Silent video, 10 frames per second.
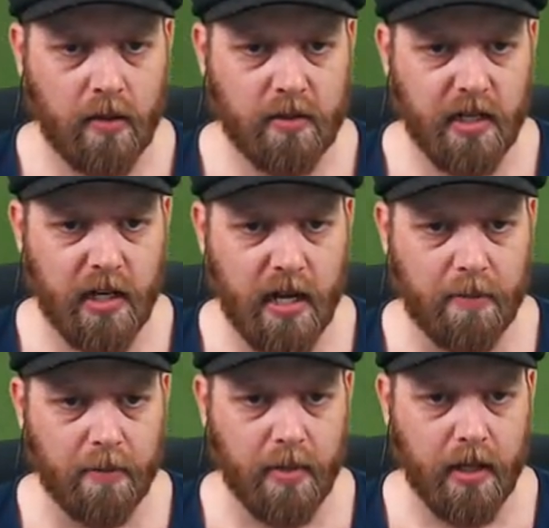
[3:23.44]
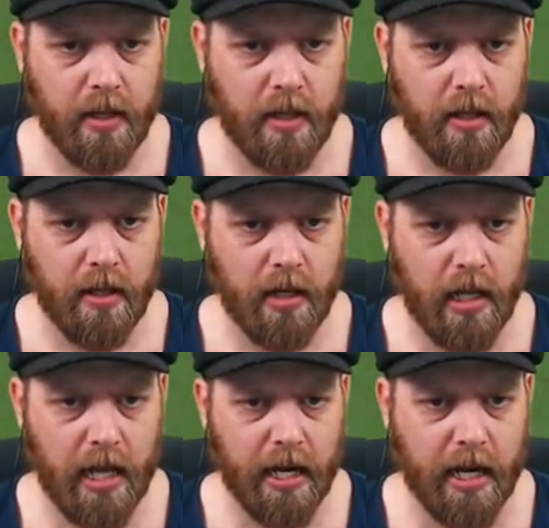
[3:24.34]
Puts it up.
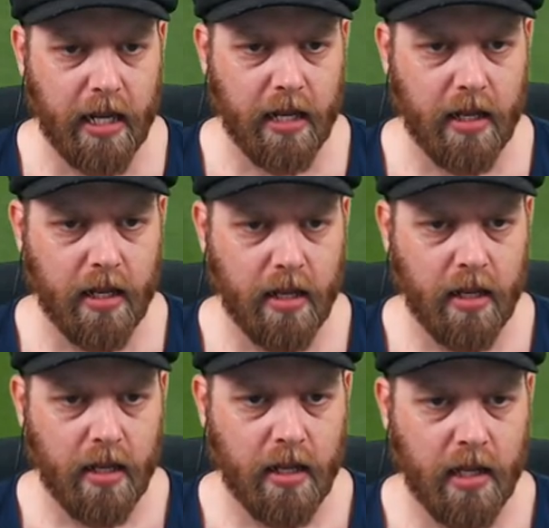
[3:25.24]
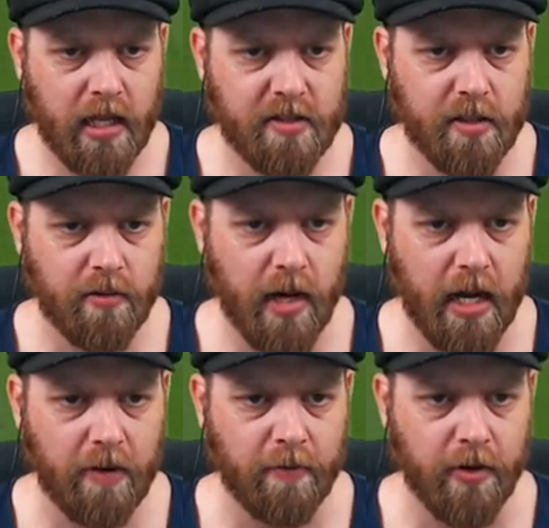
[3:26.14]
Lane. That's the
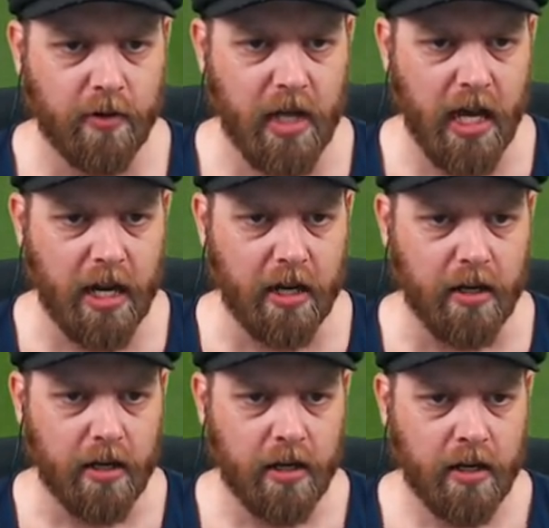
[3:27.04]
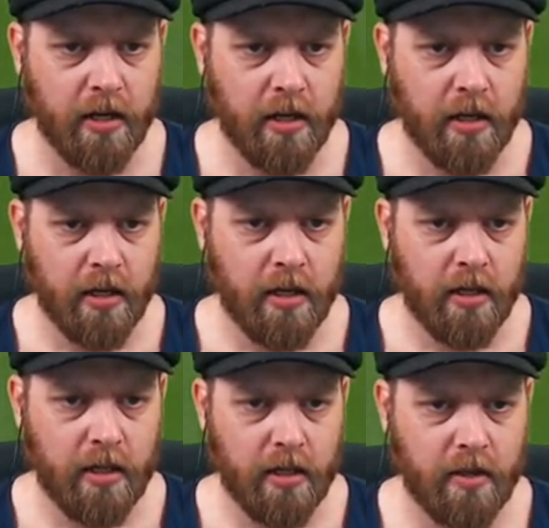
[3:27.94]
right. Viljanen.
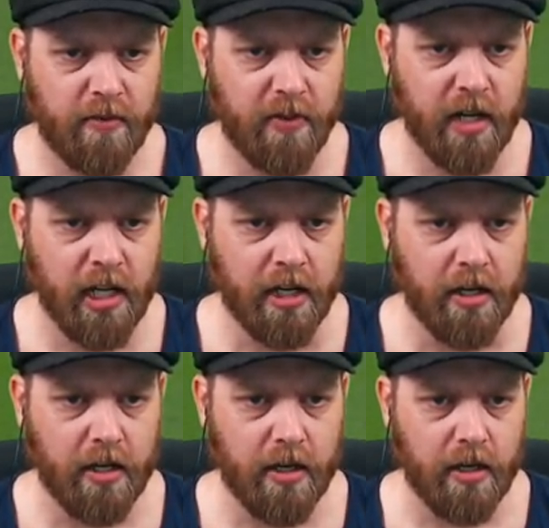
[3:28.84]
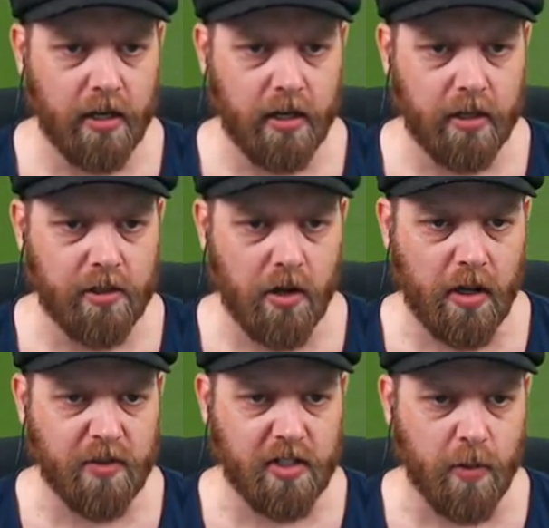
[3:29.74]
The Finland.
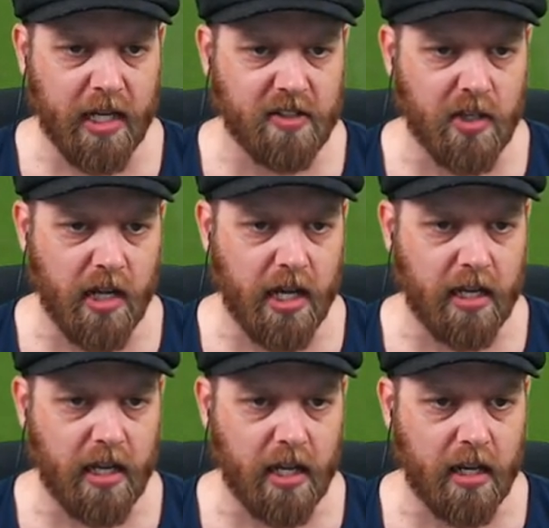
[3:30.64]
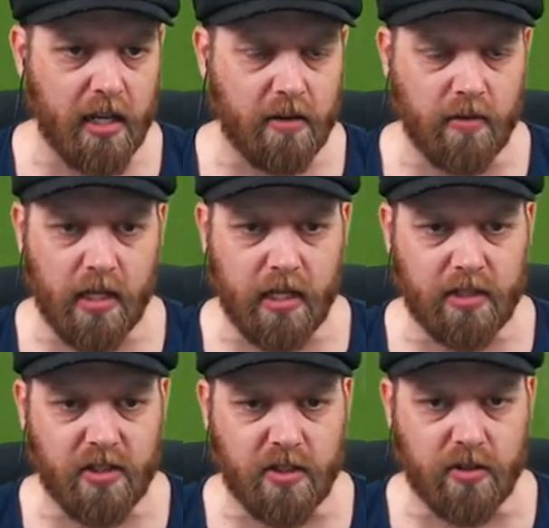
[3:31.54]
Drives his way inside. And, well,
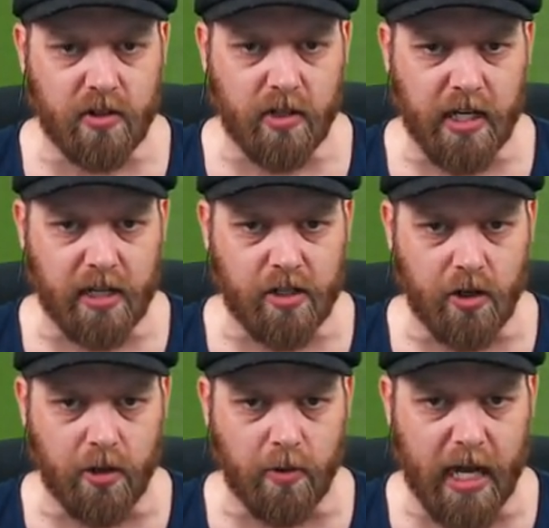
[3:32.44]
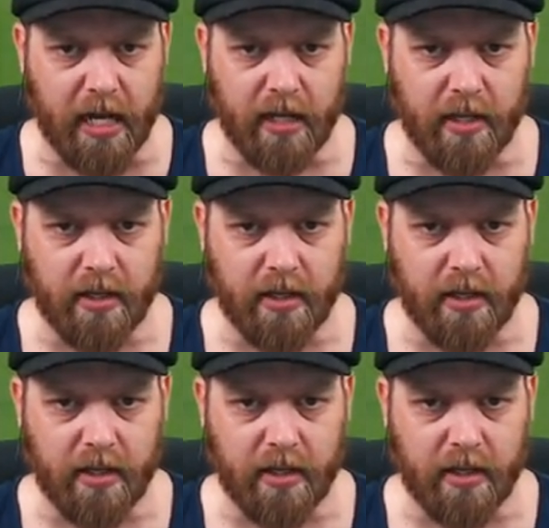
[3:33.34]
he just could not get a shot away.